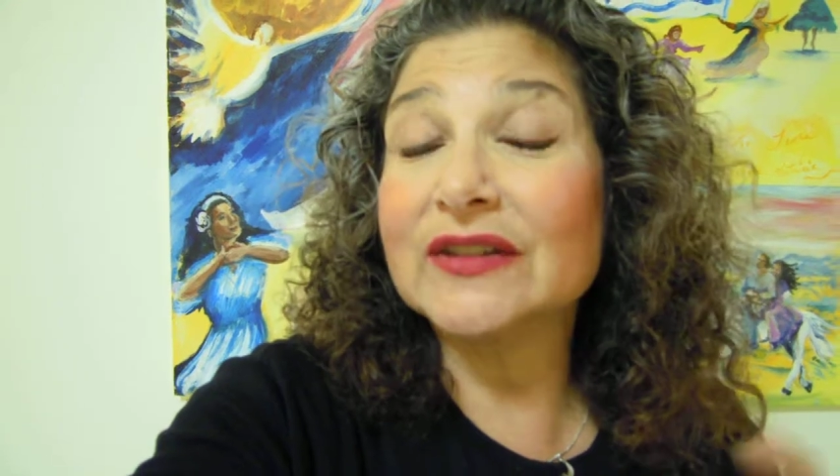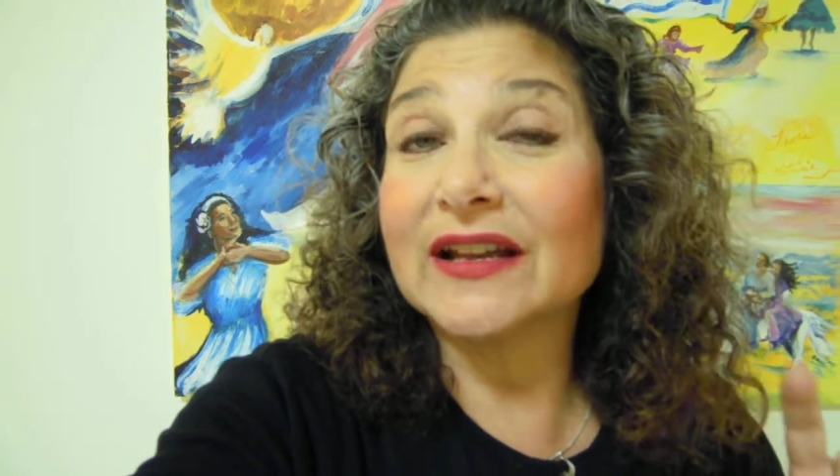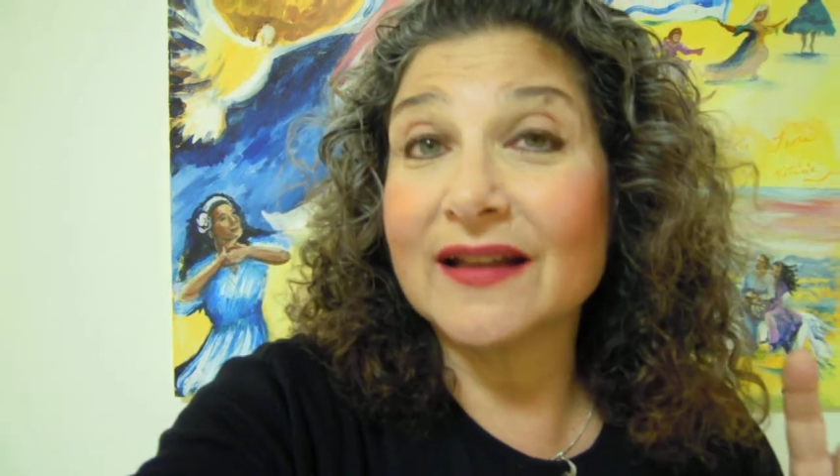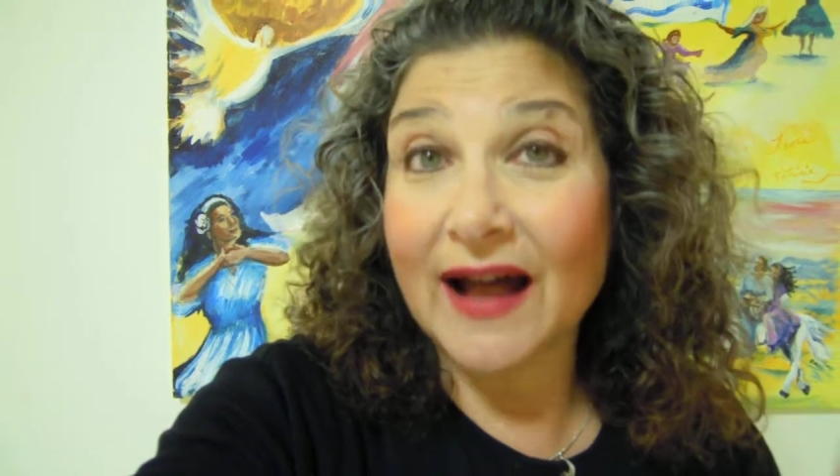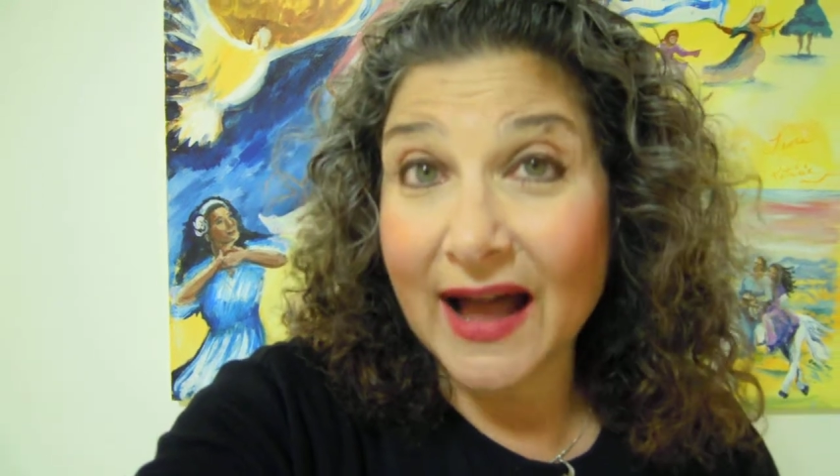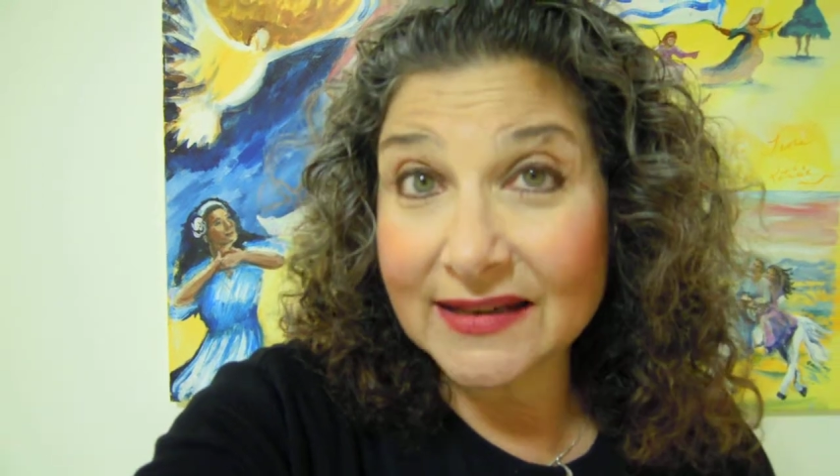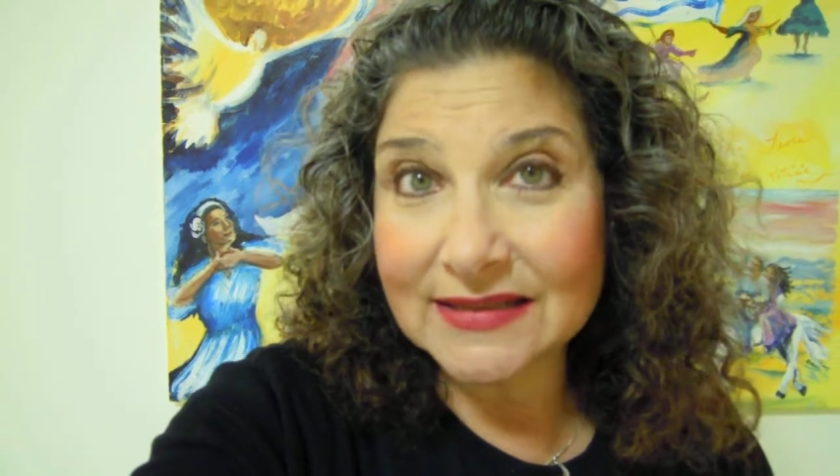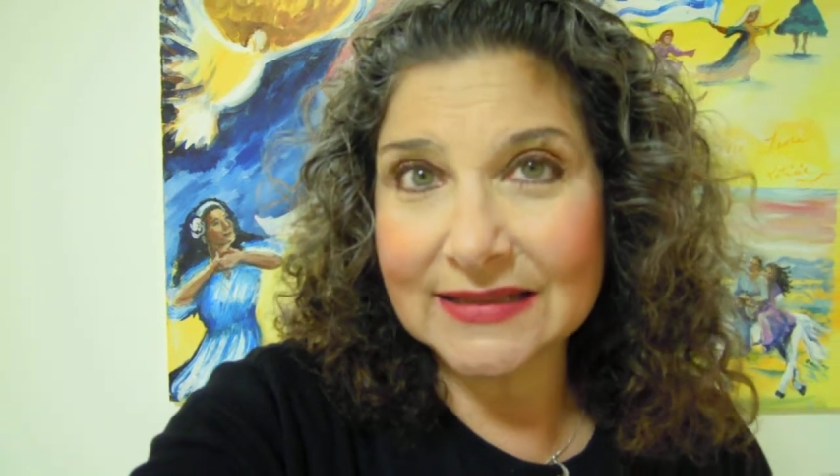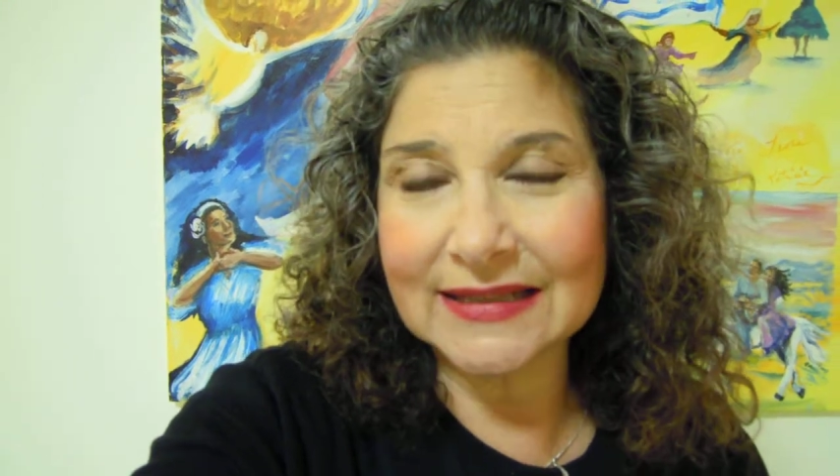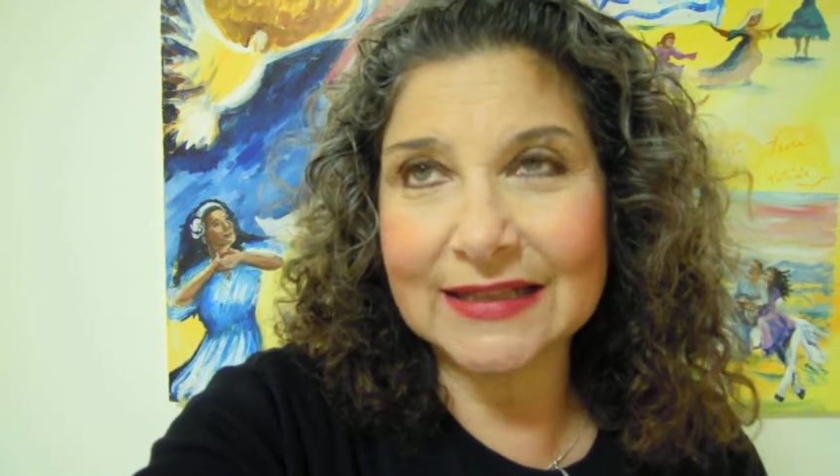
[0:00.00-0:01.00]
that God
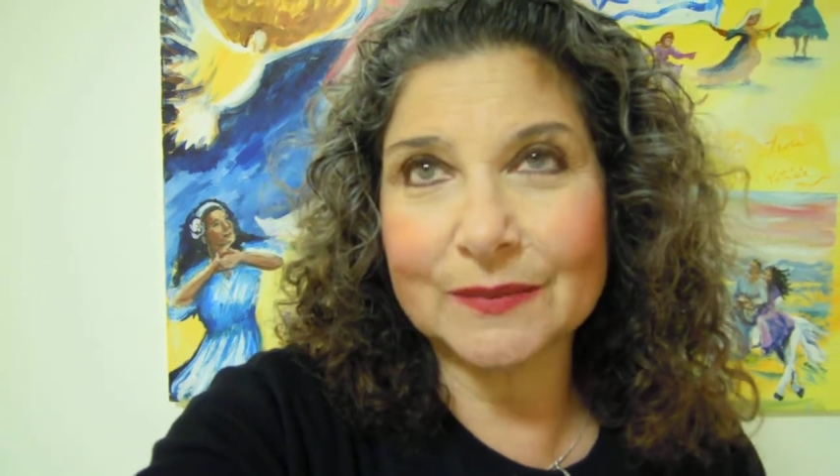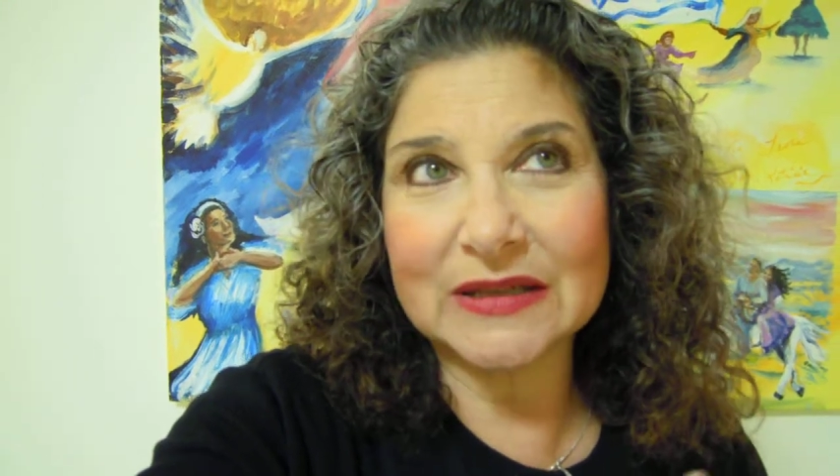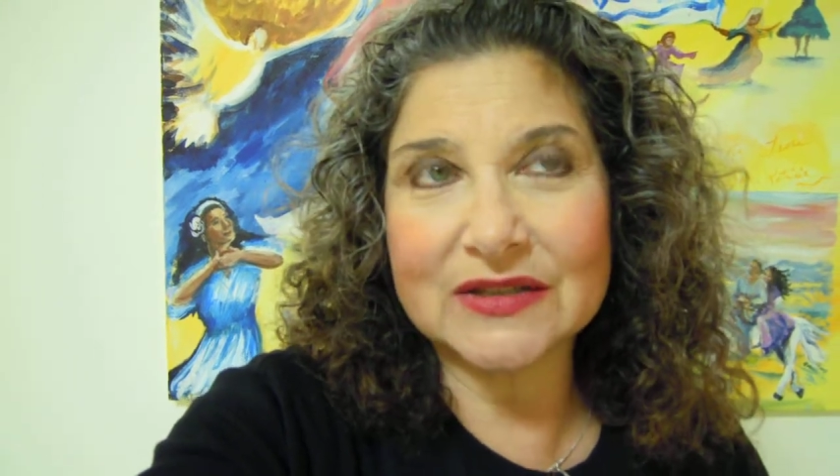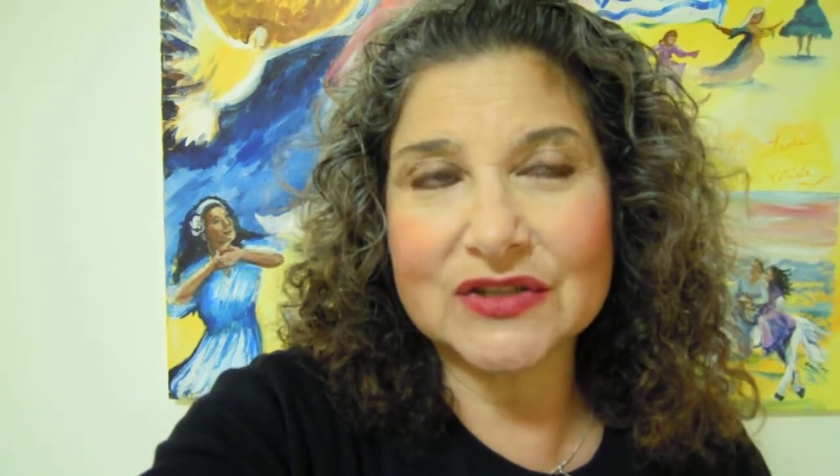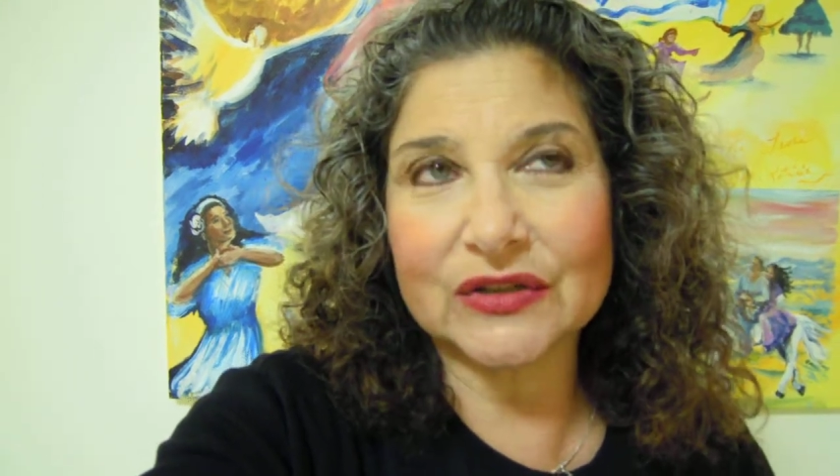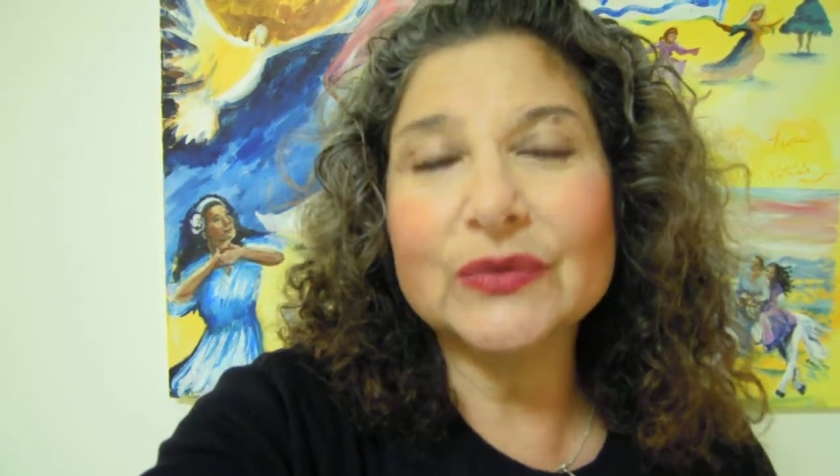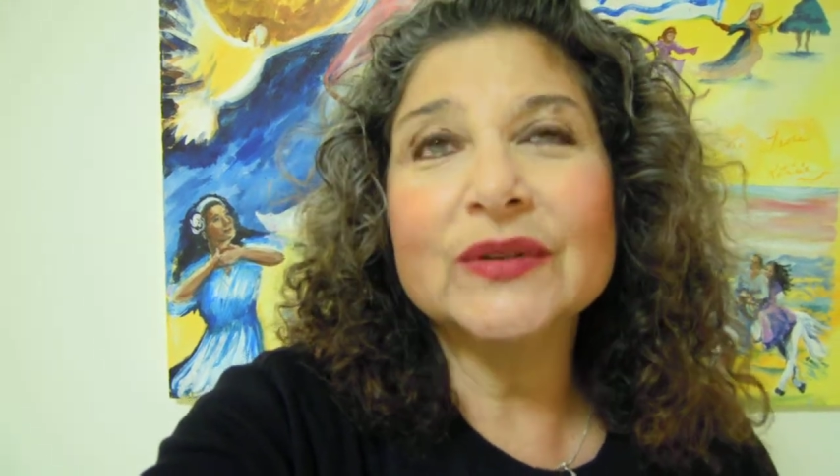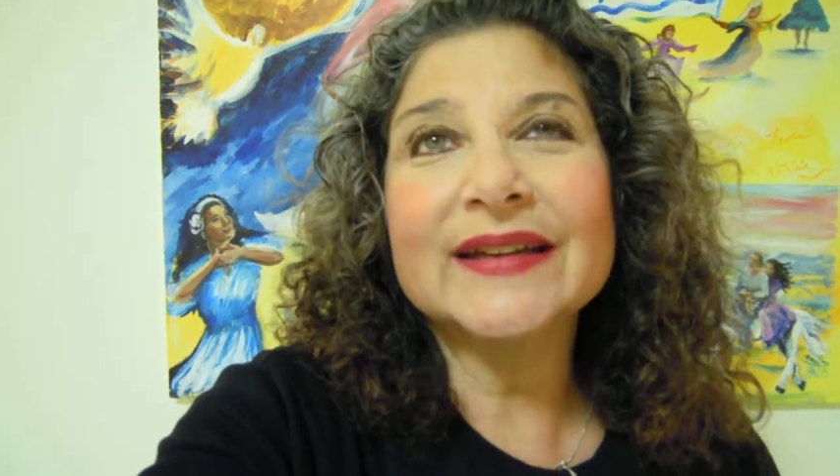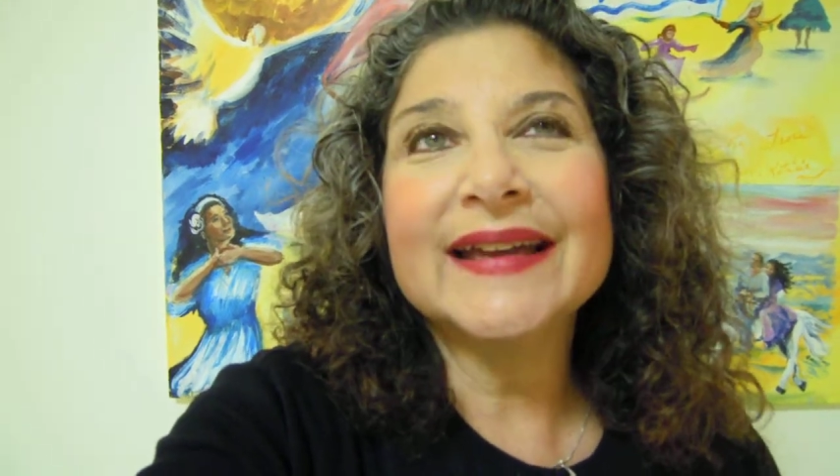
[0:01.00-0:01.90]
is leading me to do.